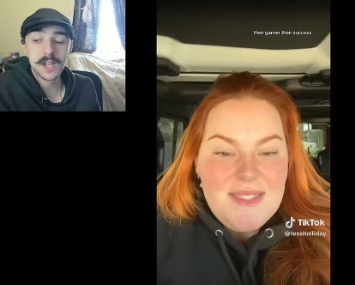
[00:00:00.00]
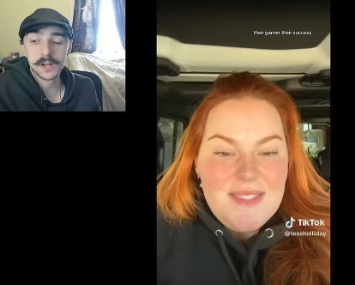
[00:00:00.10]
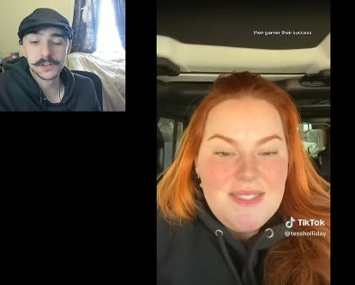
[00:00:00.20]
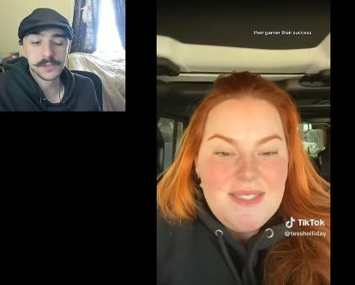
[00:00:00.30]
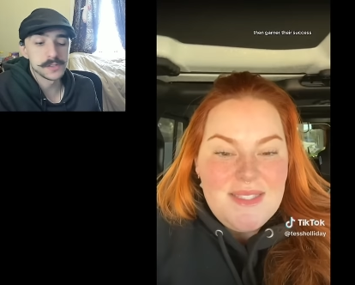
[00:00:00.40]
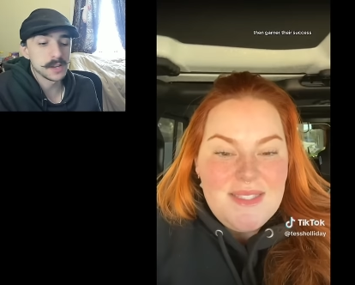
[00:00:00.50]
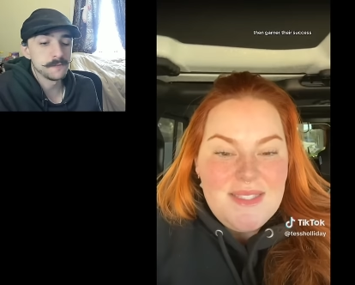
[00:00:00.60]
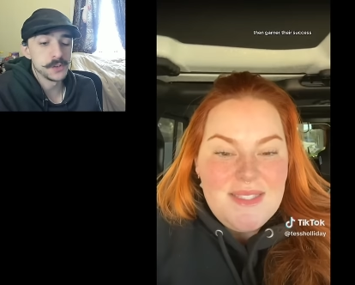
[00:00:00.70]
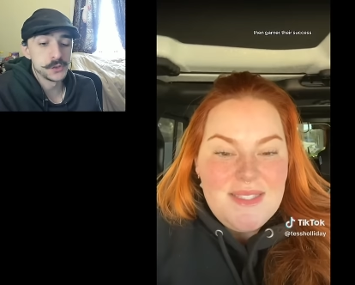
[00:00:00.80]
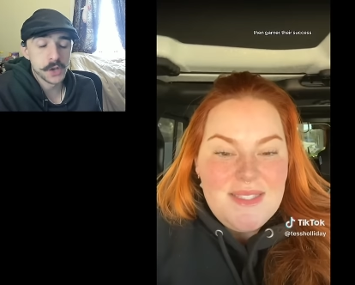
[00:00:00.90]
Speaker 1: under this like
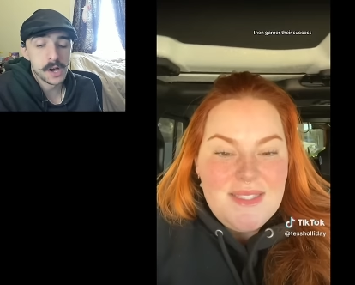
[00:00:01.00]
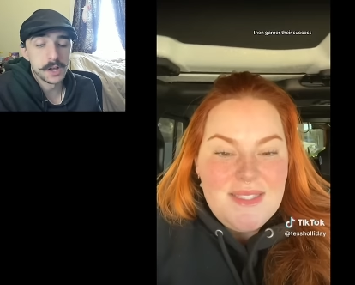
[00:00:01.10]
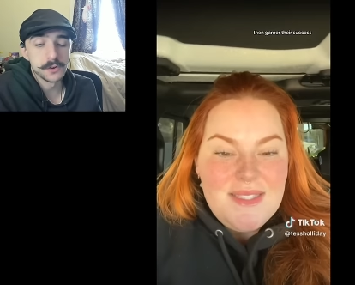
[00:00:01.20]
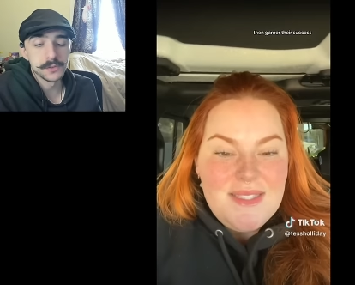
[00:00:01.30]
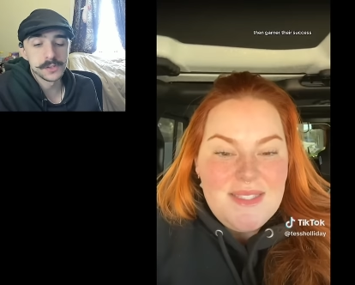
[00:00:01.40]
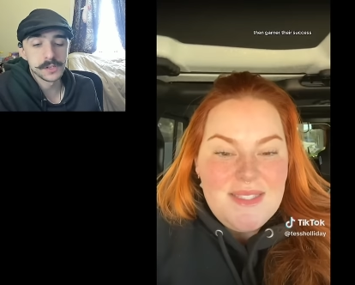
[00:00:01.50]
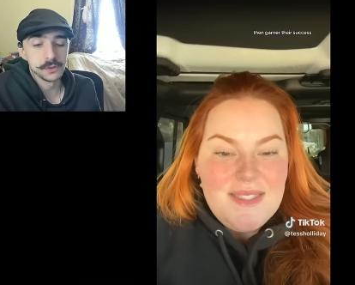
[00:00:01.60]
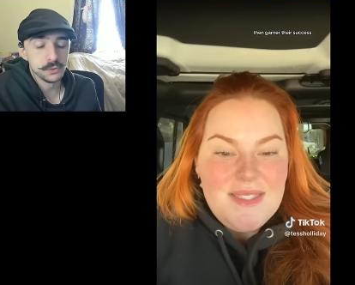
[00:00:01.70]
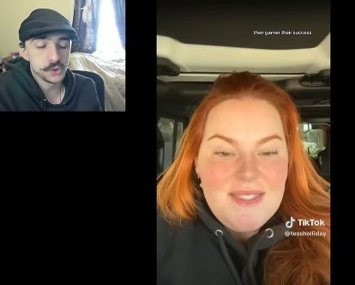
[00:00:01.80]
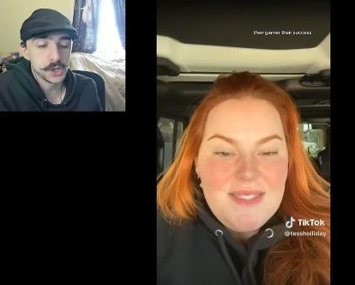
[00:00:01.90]
facade or this
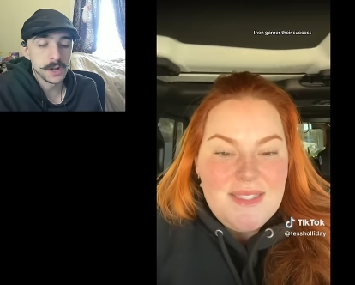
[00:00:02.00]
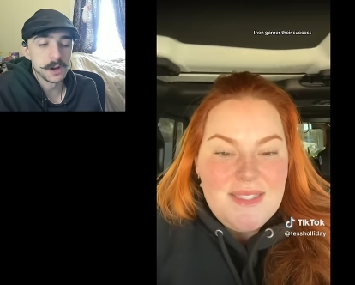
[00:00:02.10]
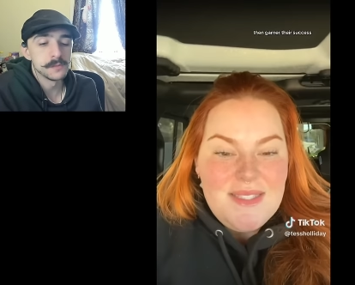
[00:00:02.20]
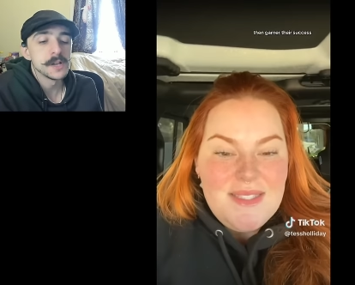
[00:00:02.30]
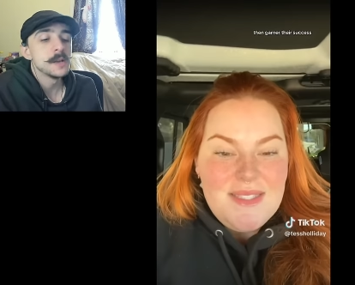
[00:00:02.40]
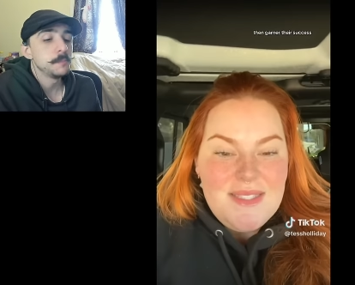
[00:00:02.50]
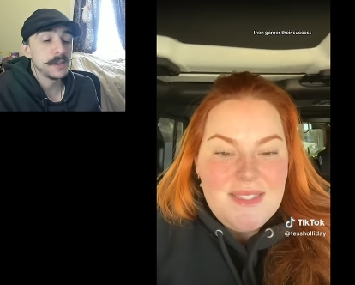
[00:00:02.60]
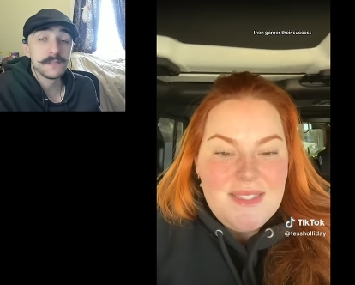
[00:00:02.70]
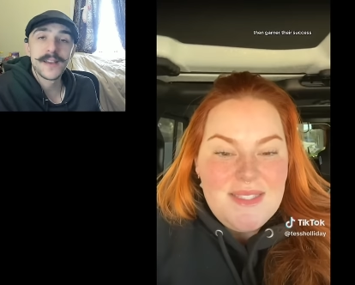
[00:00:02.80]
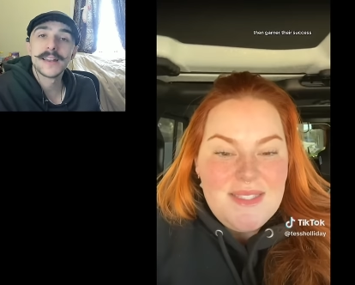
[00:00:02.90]
illusion of being
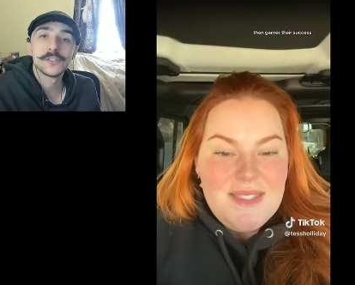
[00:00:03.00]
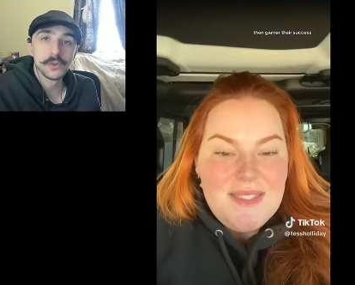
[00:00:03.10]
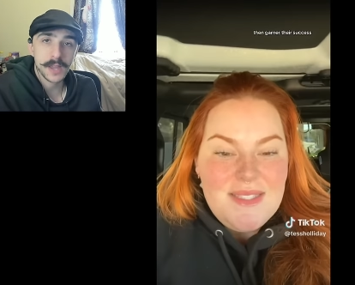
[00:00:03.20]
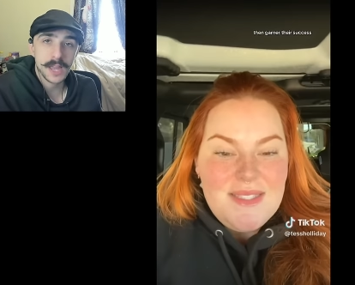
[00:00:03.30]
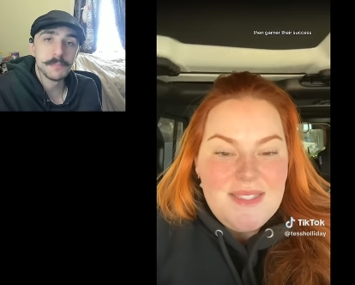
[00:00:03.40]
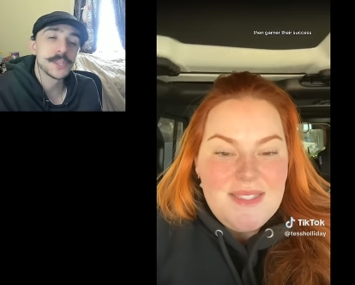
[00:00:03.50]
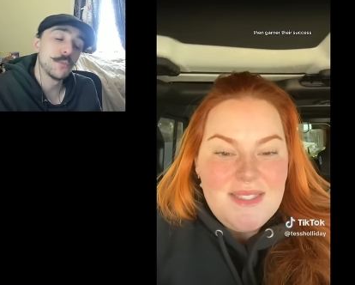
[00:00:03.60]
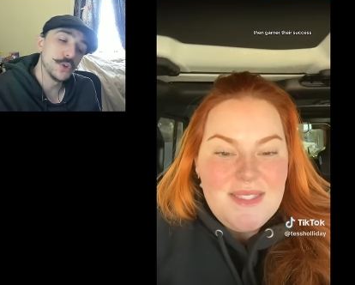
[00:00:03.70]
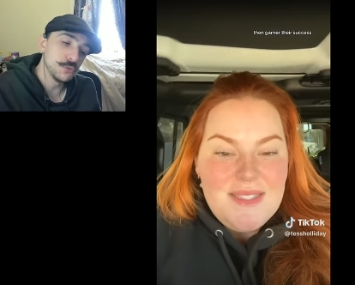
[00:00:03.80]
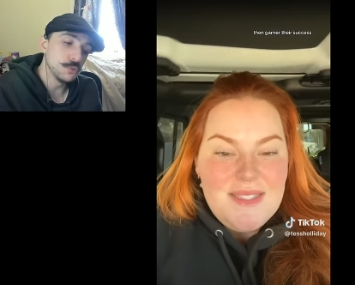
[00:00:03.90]
fat is okay. But then when
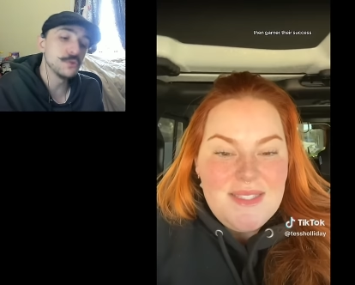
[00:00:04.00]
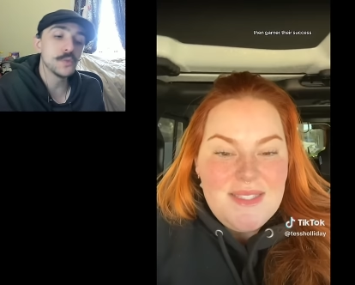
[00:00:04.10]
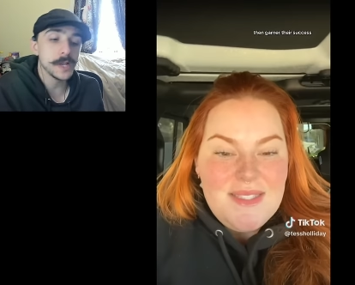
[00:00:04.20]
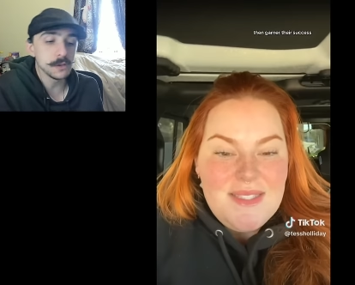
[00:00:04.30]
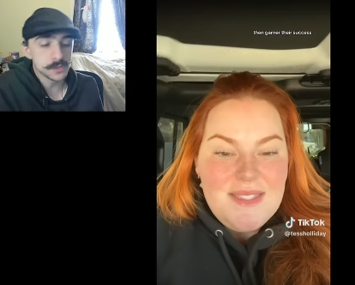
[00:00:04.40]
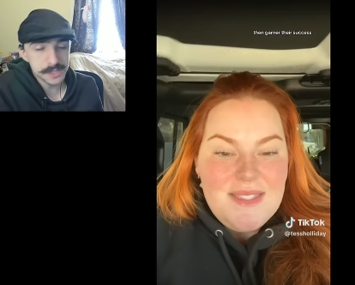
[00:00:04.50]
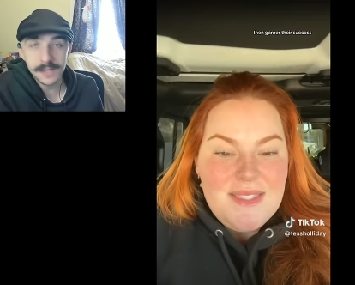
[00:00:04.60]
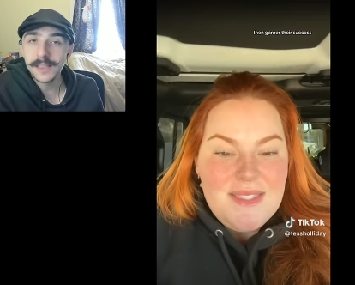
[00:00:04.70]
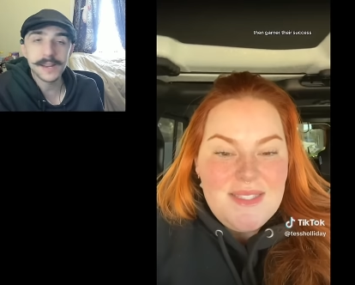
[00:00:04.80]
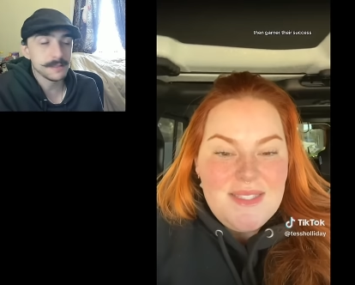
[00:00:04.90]
you lose weight, you see
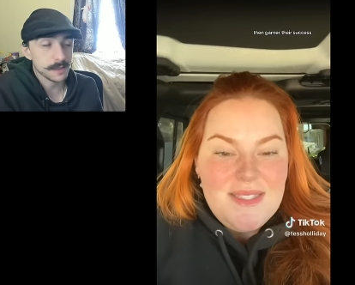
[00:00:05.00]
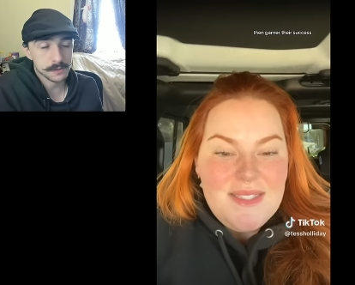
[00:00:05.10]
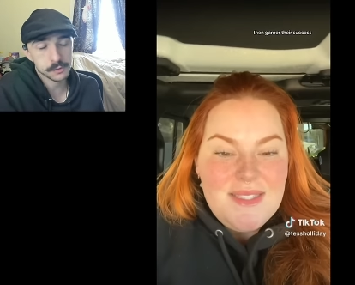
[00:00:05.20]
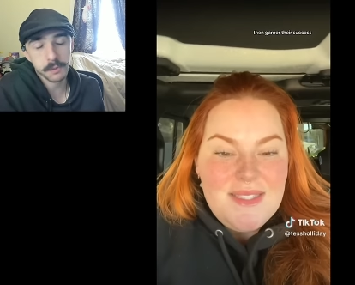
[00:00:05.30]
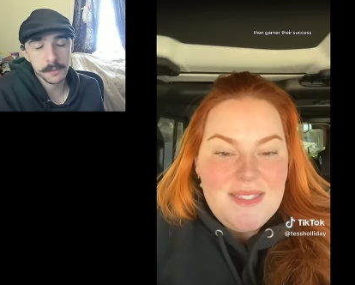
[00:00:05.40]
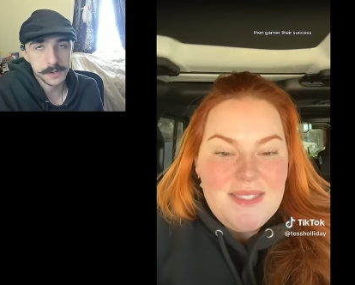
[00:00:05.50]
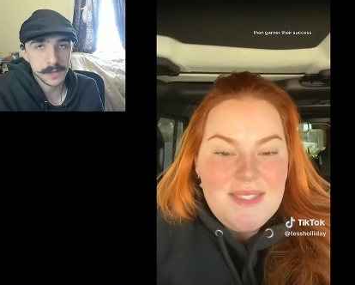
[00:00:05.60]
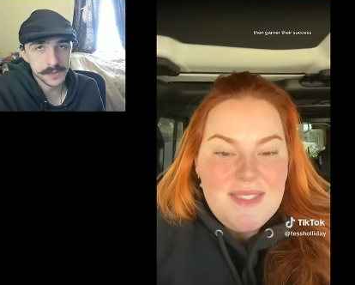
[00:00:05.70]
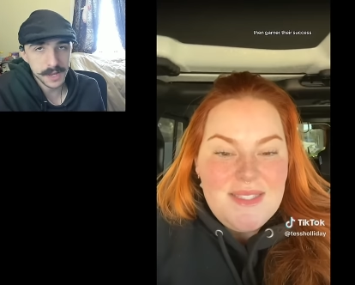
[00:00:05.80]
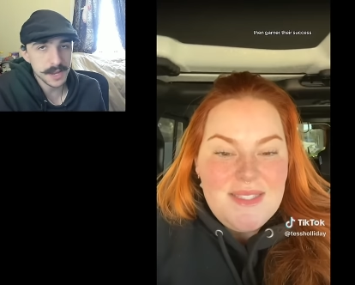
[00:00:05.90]
that that's probably not
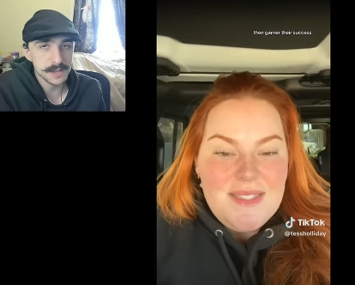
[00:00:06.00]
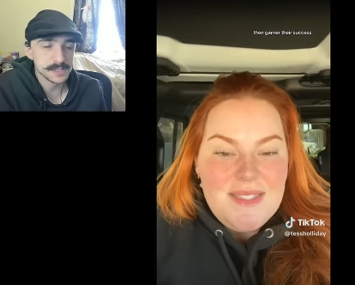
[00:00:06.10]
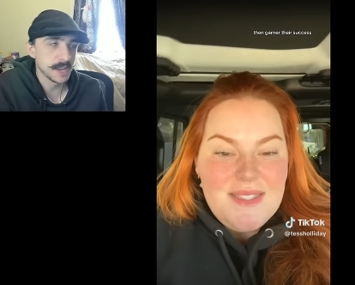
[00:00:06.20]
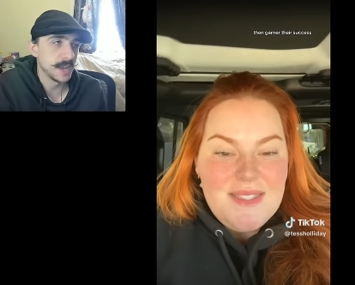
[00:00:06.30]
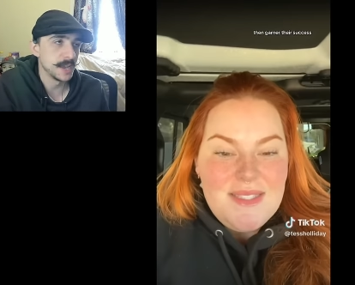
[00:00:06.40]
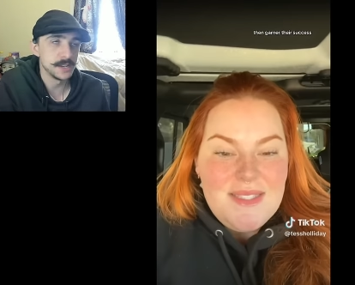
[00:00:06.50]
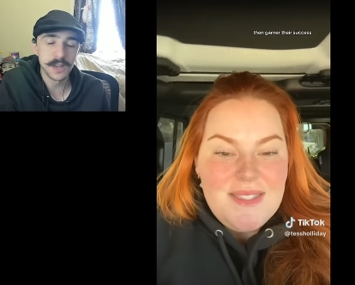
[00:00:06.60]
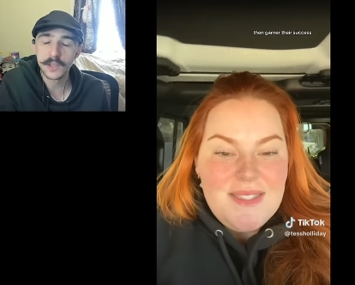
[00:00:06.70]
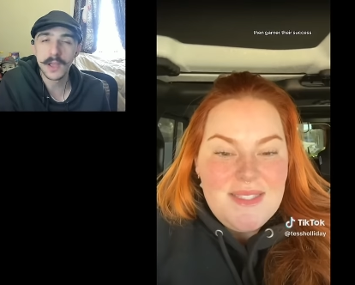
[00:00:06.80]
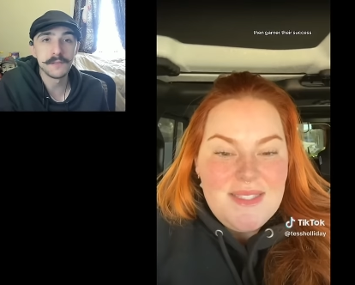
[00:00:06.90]
the case. And now
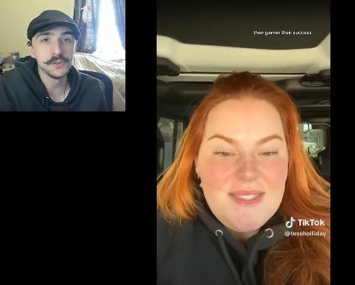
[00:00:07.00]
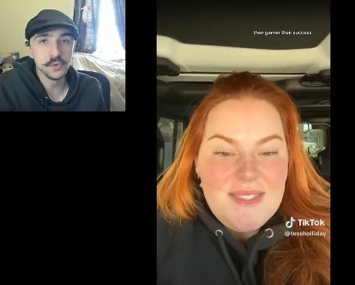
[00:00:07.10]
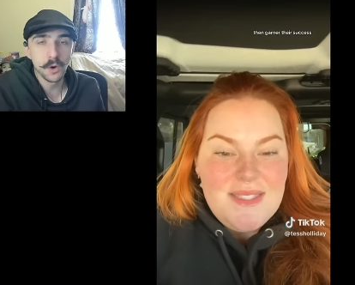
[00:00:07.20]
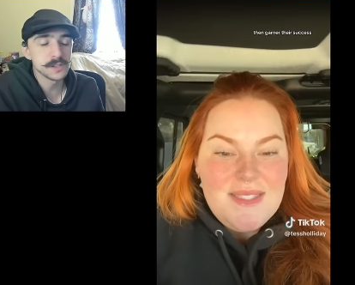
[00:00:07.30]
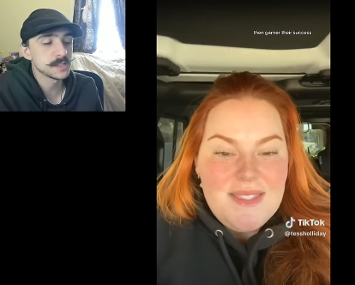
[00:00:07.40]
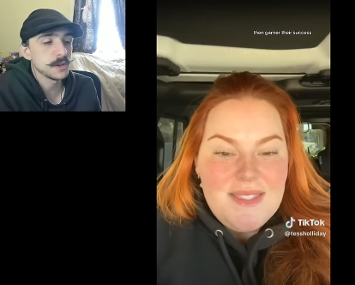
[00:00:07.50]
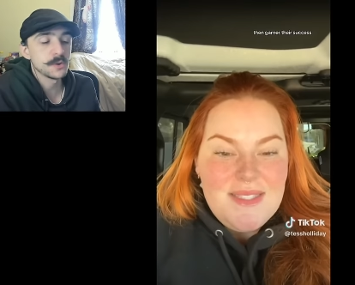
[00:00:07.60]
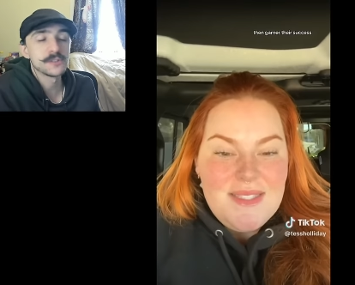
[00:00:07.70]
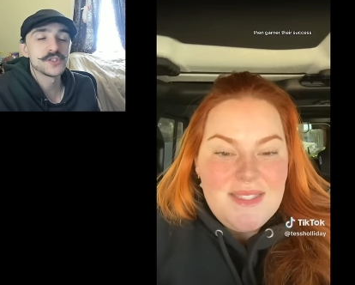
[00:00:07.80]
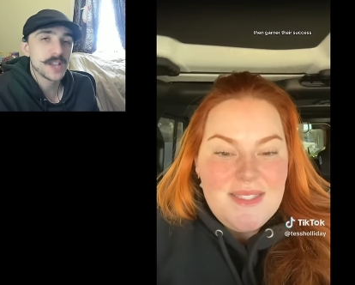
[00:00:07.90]
you have nuance, now you
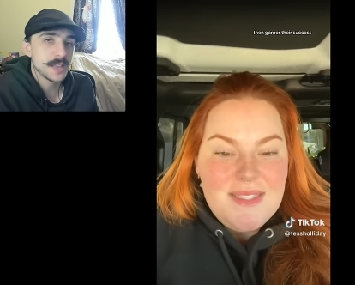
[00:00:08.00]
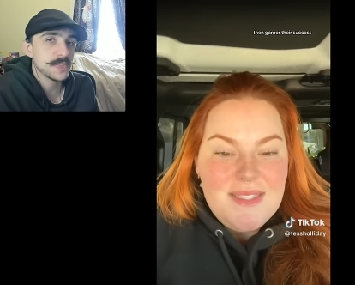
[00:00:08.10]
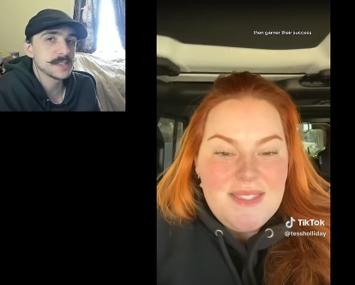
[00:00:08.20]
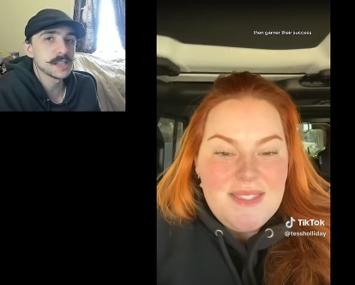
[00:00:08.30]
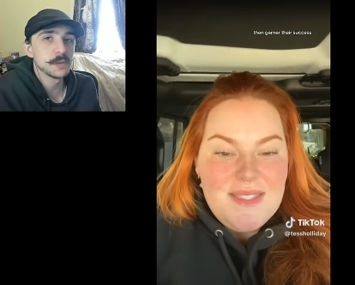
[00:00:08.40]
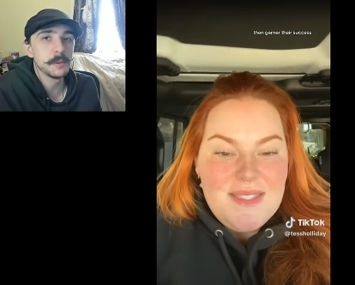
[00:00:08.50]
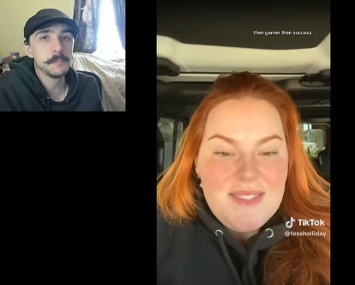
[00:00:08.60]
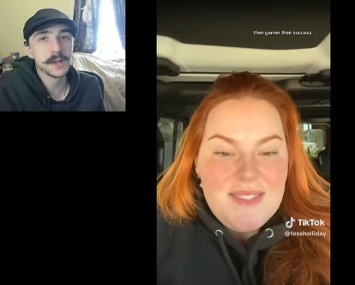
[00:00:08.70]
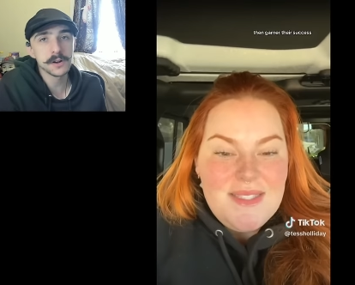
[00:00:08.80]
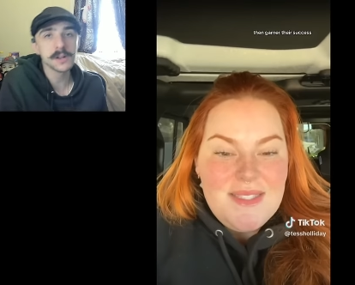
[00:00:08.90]
understand things a little bit
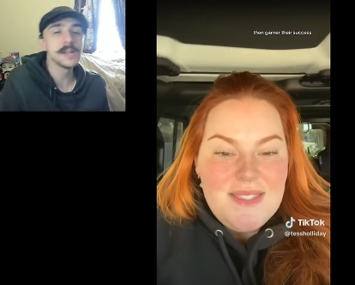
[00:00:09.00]
better.